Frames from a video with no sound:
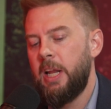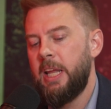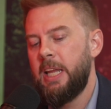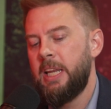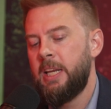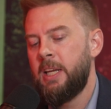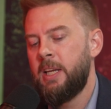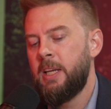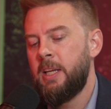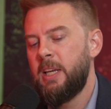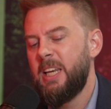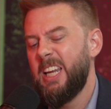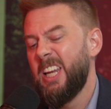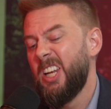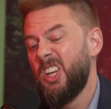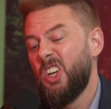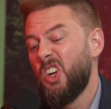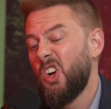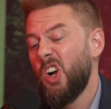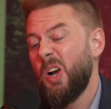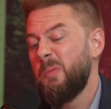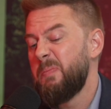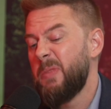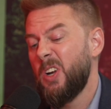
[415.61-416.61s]
In
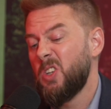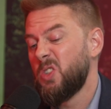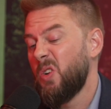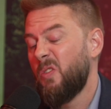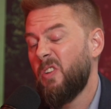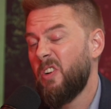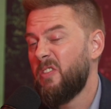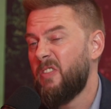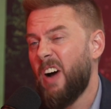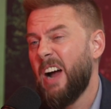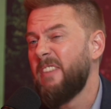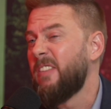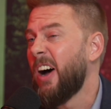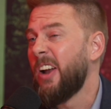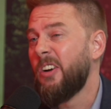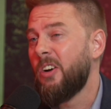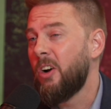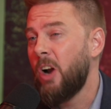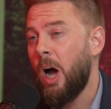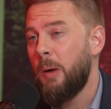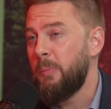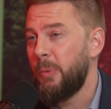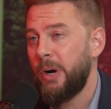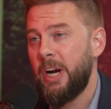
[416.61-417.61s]
Europe, there's over
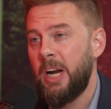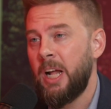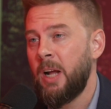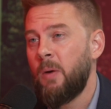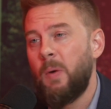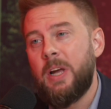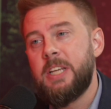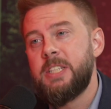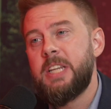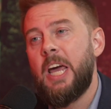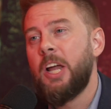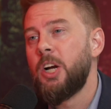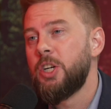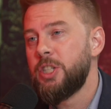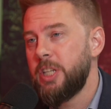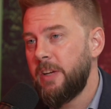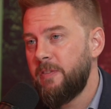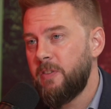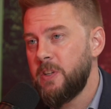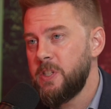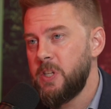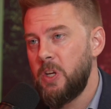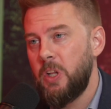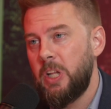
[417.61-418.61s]
500 operating waste energy
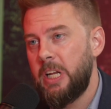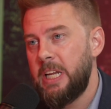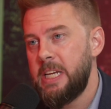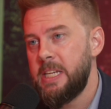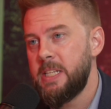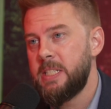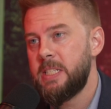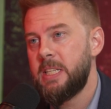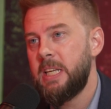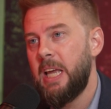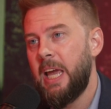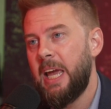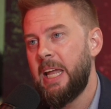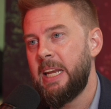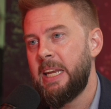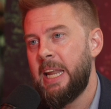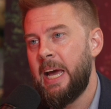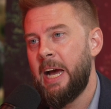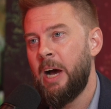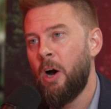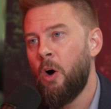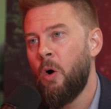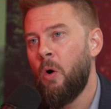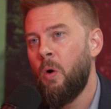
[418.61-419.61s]
facilities. And
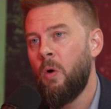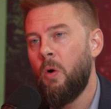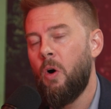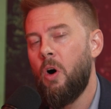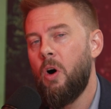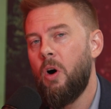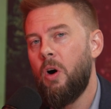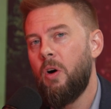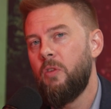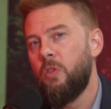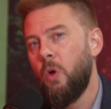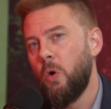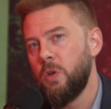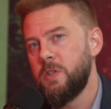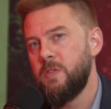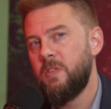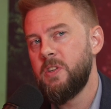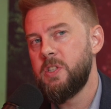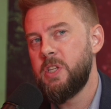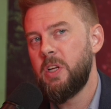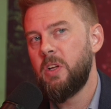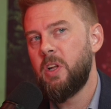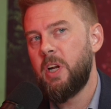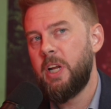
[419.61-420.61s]
now those
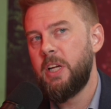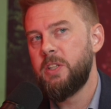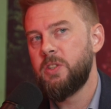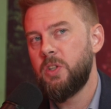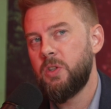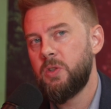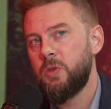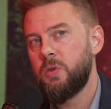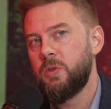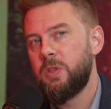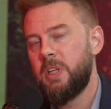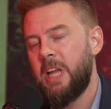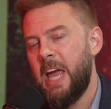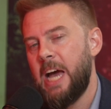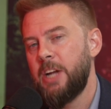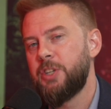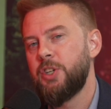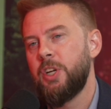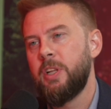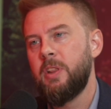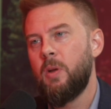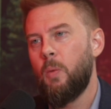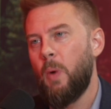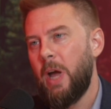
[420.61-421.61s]
facilities are
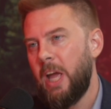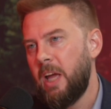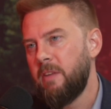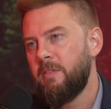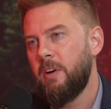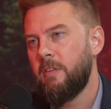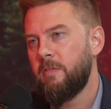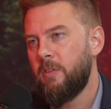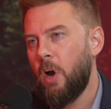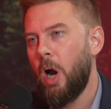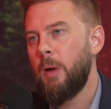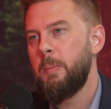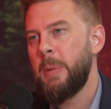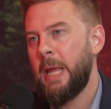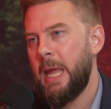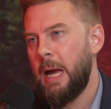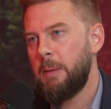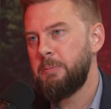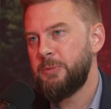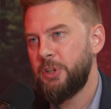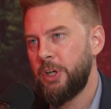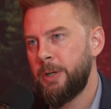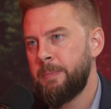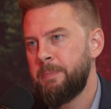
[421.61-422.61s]
catching the wave of carbon
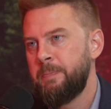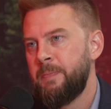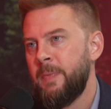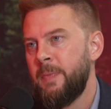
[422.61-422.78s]
capture.